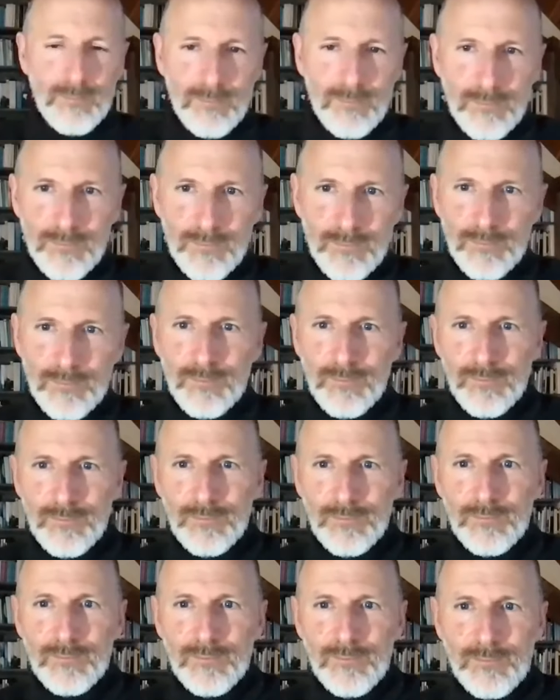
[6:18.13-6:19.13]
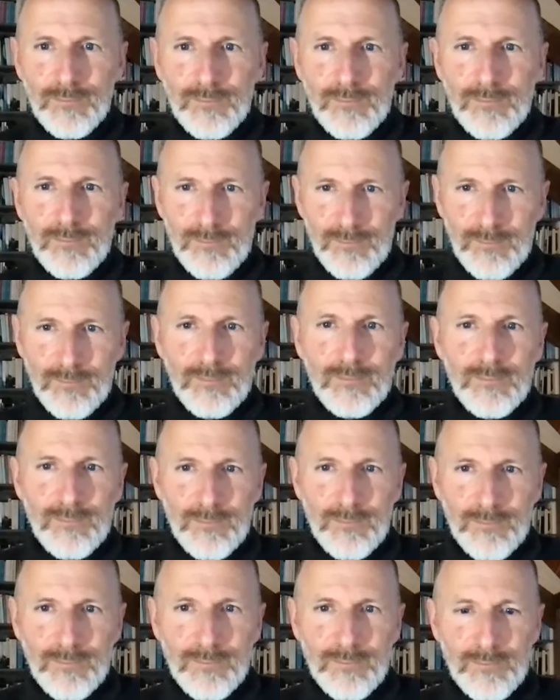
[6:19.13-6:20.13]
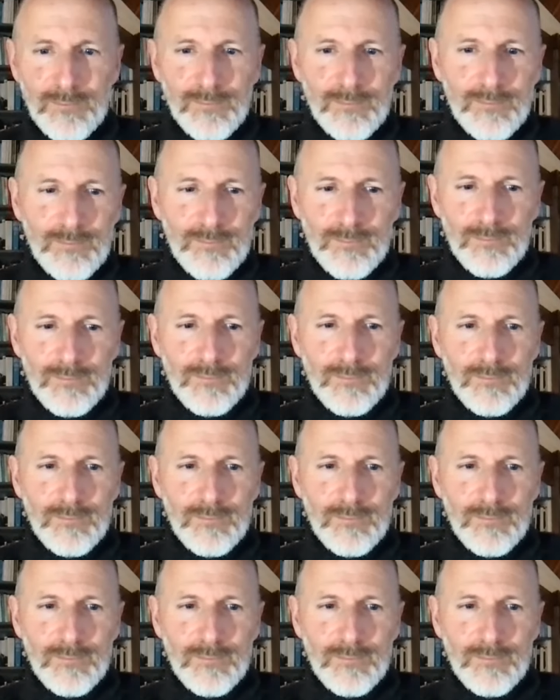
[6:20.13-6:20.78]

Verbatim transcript: our close attention. But